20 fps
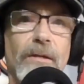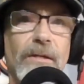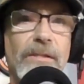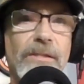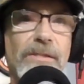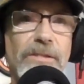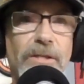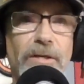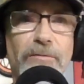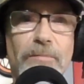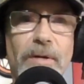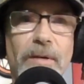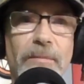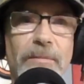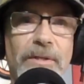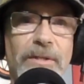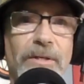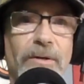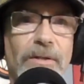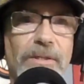So you've
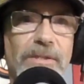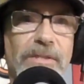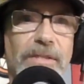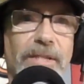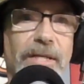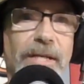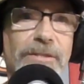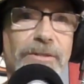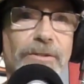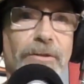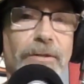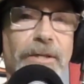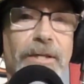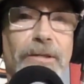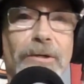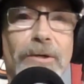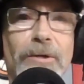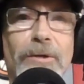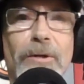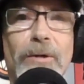probably noticed the Geezer League
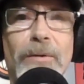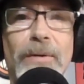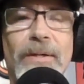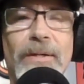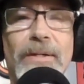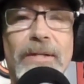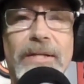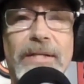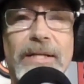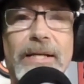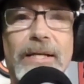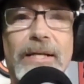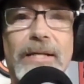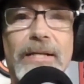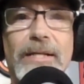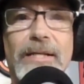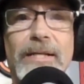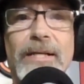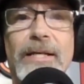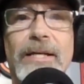logo here
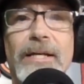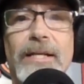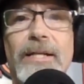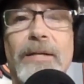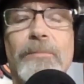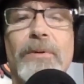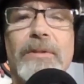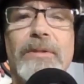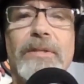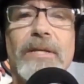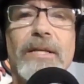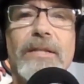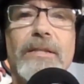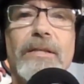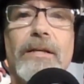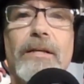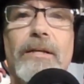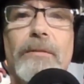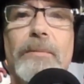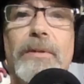today, and I put that
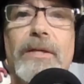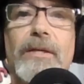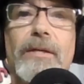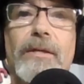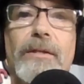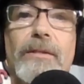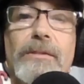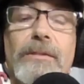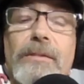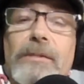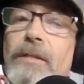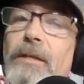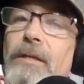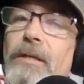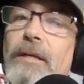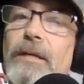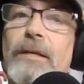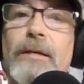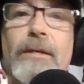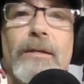there because,
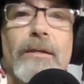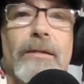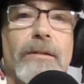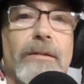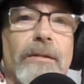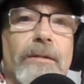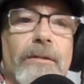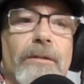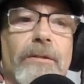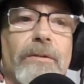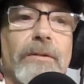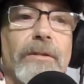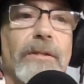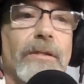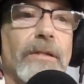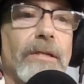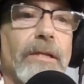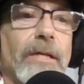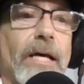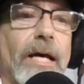
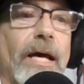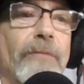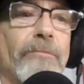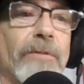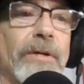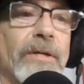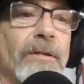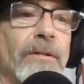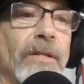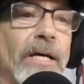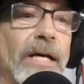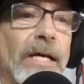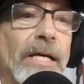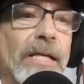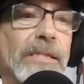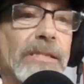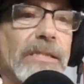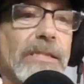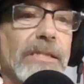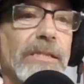I
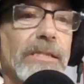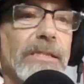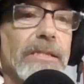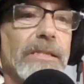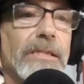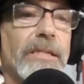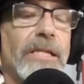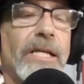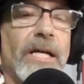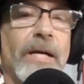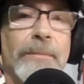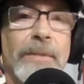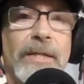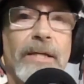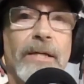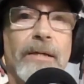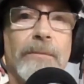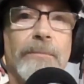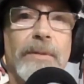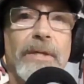realized
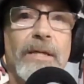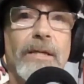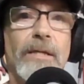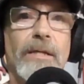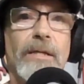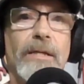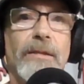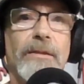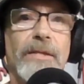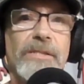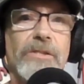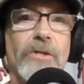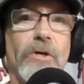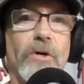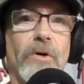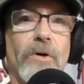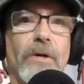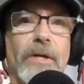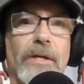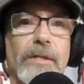coming up this
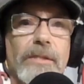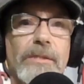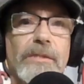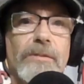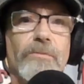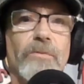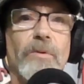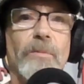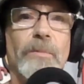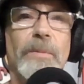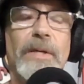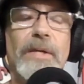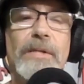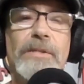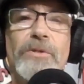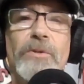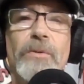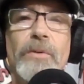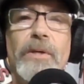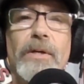August will be
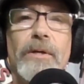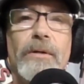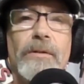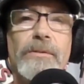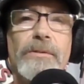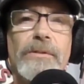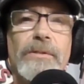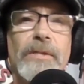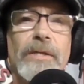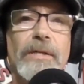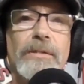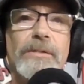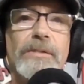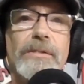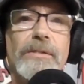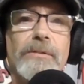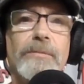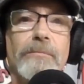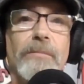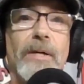2 years
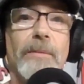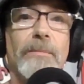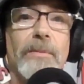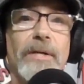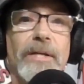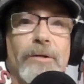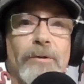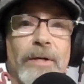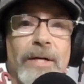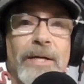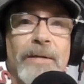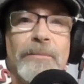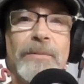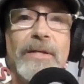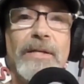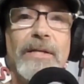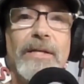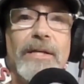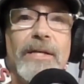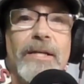since my buddy
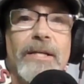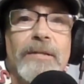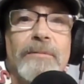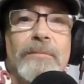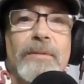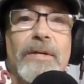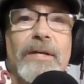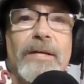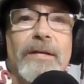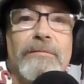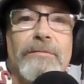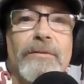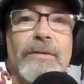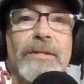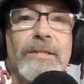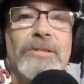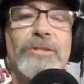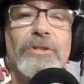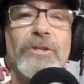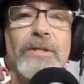Grampy and my
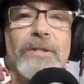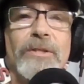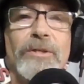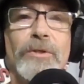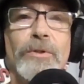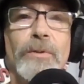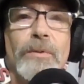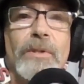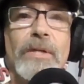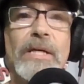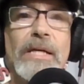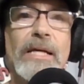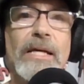friend Sean the Kook